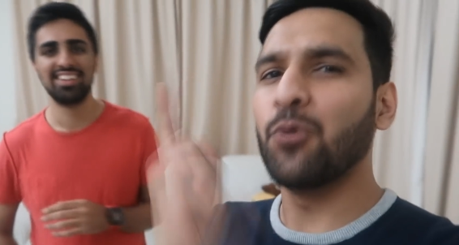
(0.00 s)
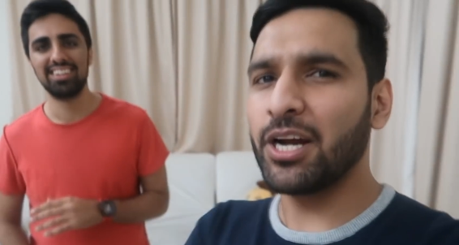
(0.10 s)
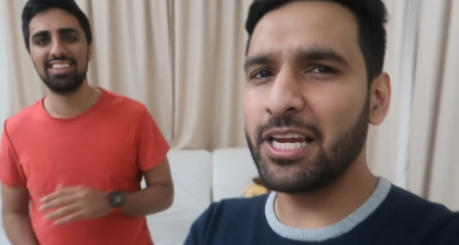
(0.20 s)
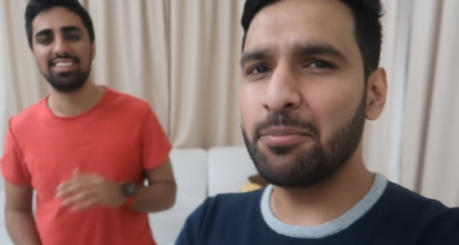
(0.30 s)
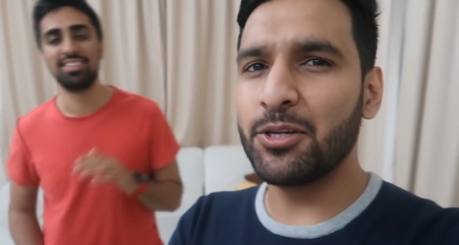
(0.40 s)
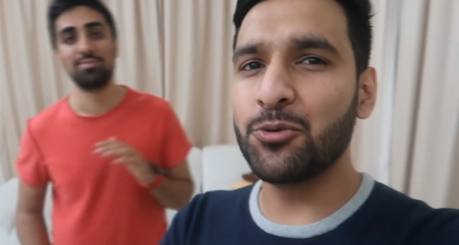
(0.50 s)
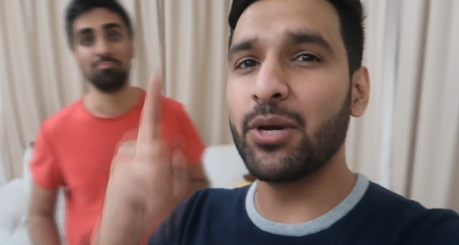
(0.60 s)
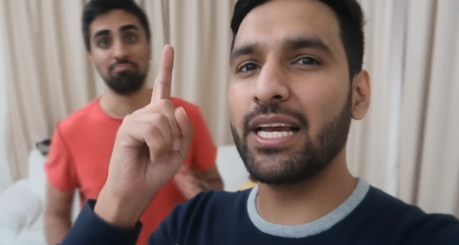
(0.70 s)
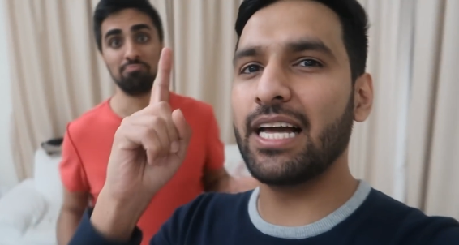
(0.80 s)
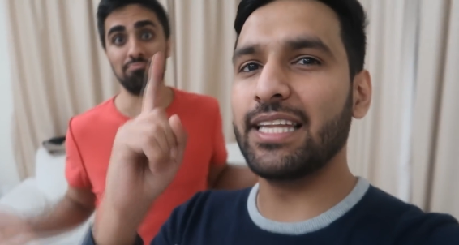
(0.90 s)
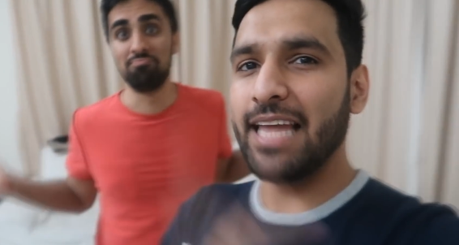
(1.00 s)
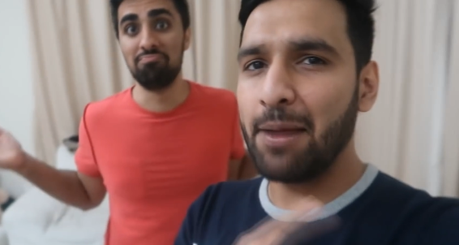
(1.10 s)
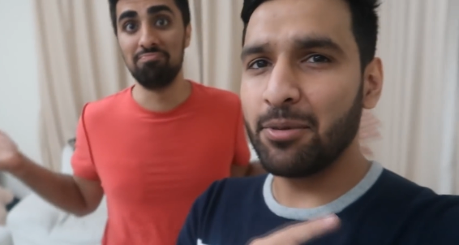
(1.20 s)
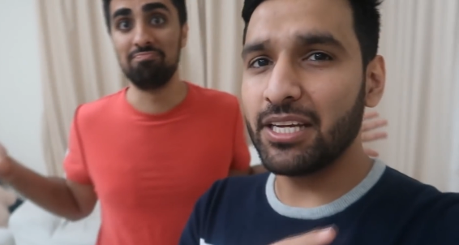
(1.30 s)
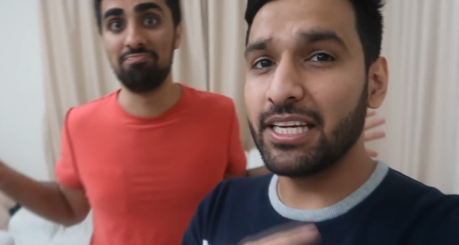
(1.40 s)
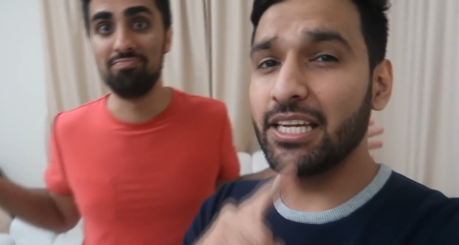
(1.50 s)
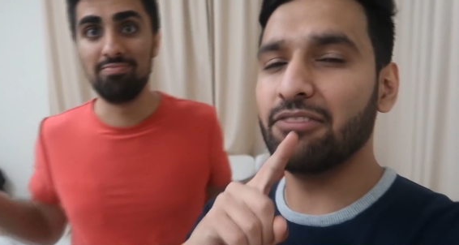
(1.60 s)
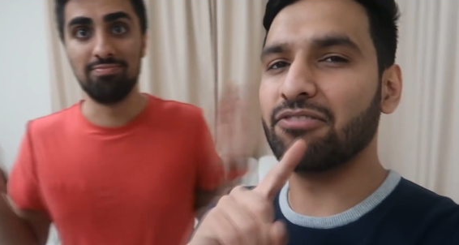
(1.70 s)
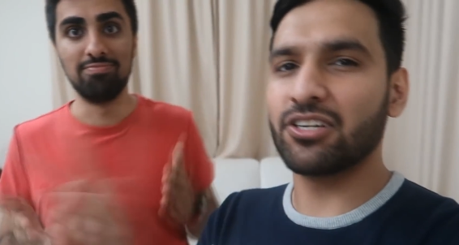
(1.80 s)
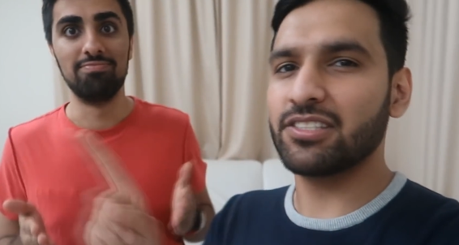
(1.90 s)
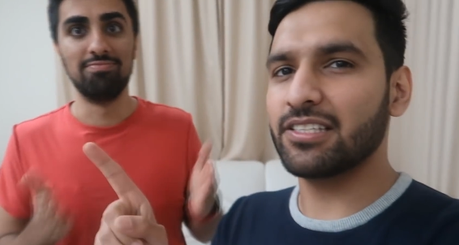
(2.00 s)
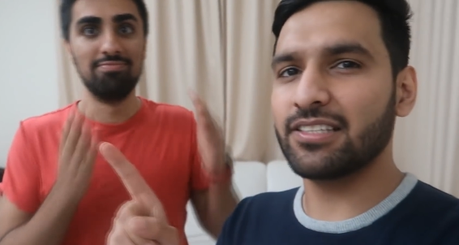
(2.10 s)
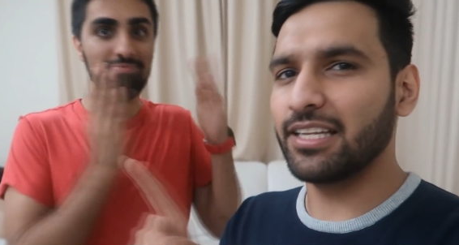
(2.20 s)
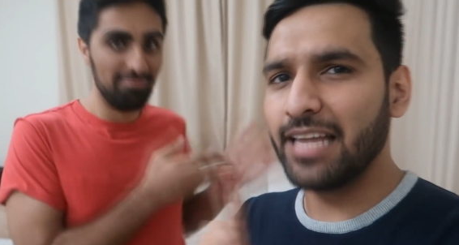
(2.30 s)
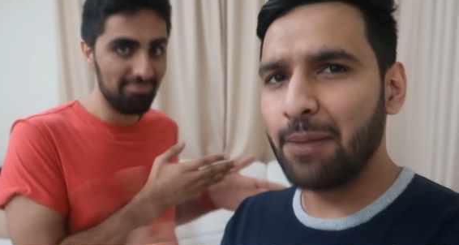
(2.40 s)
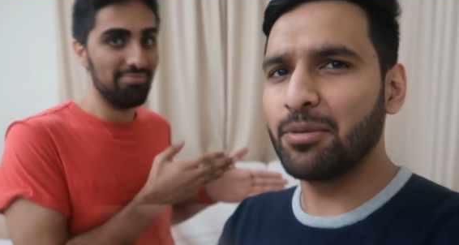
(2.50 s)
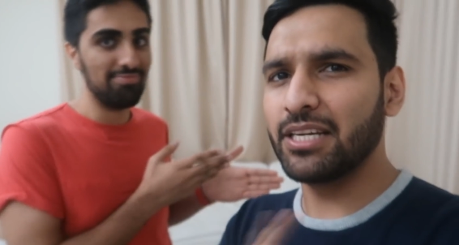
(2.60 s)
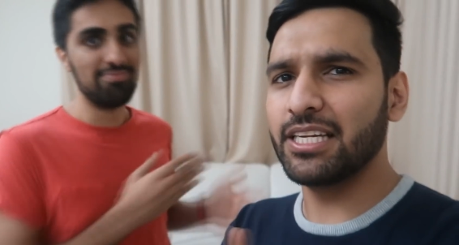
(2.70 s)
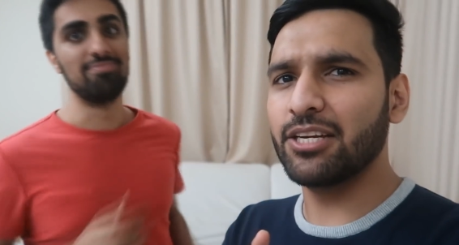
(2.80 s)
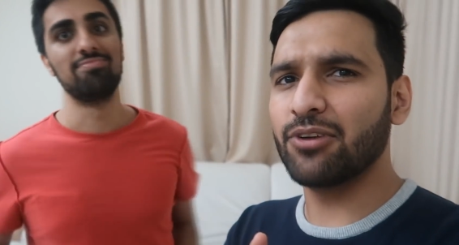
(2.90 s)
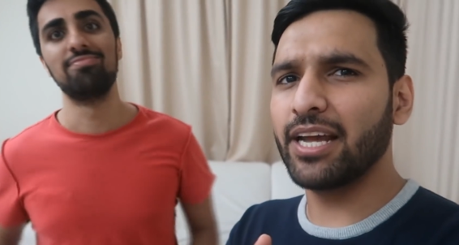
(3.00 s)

Speaker 1: We're gonna be doing a Lamborghini versus a Lamborghini